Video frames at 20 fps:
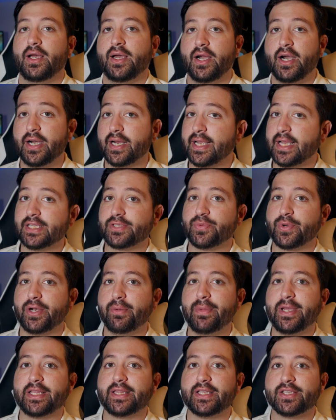Alright guys, we're going
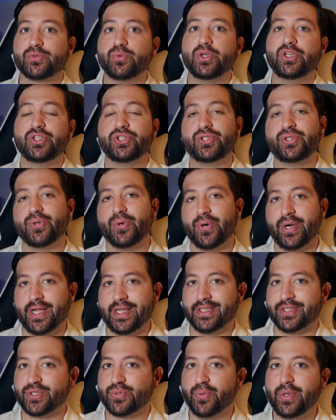to make this one short
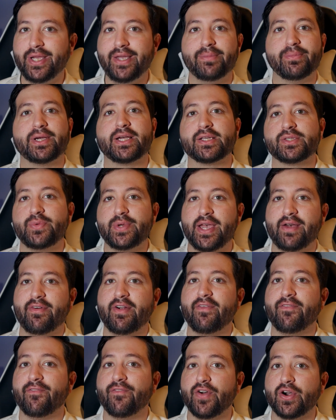and sweet because we have
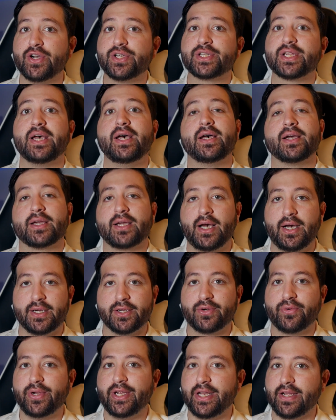our first
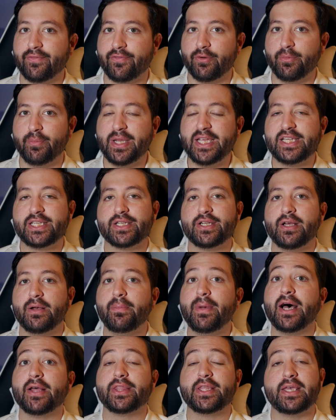concrete information
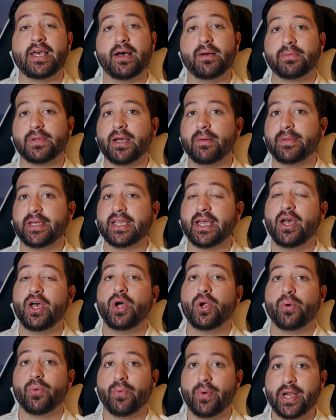about the upcoming
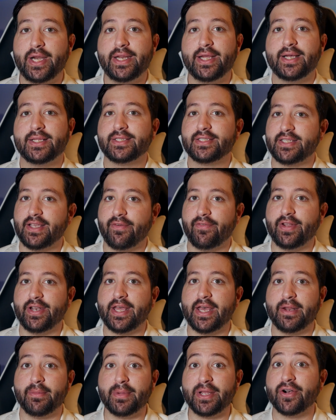Radeon seven
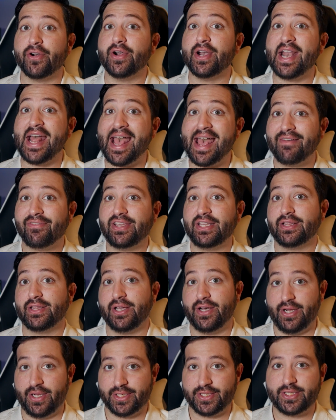nanometer Navi
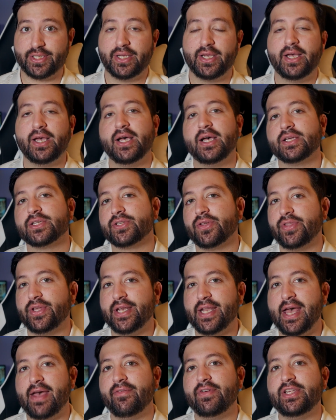launch. So the
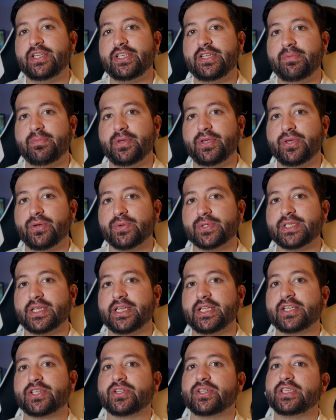Navi G P U was
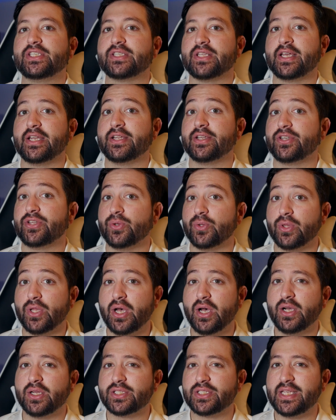initially slated to
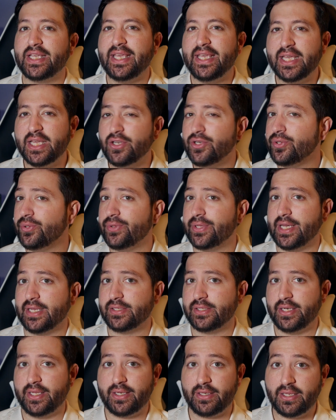launch in two
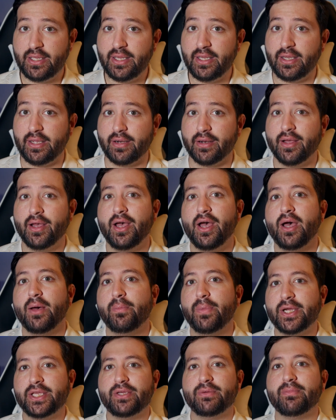thousand eighteen,
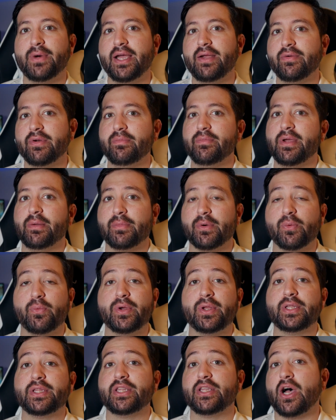but you might remember
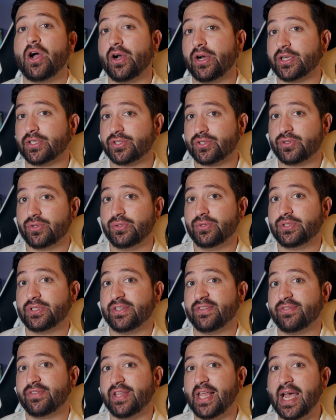when our
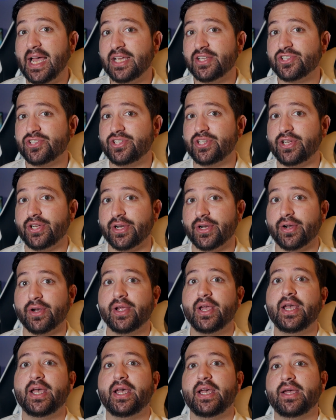exclusive last year
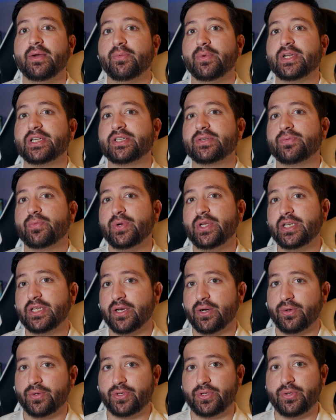in which we
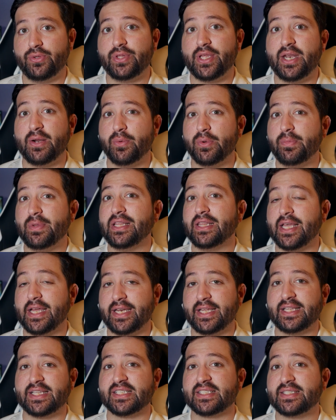told you that it would be
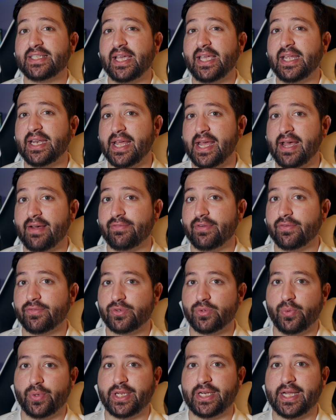landing in the second half of
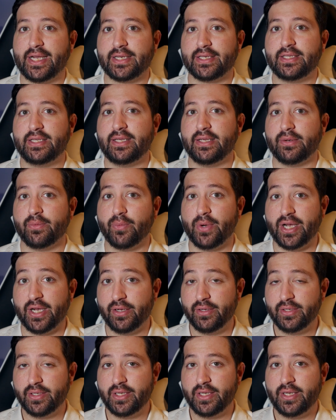twenty nineteen.
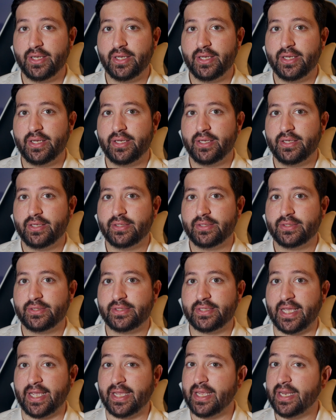Well,
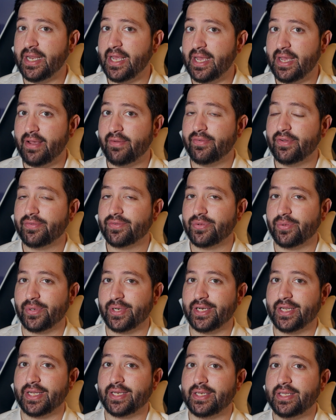second half of
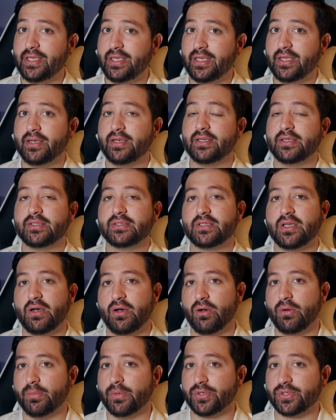twenty nineteen is
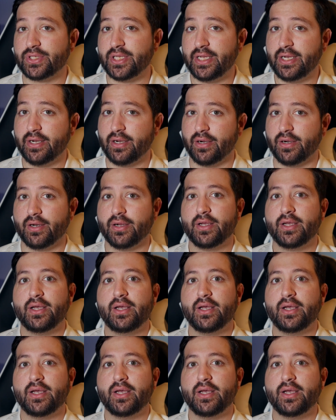almost here.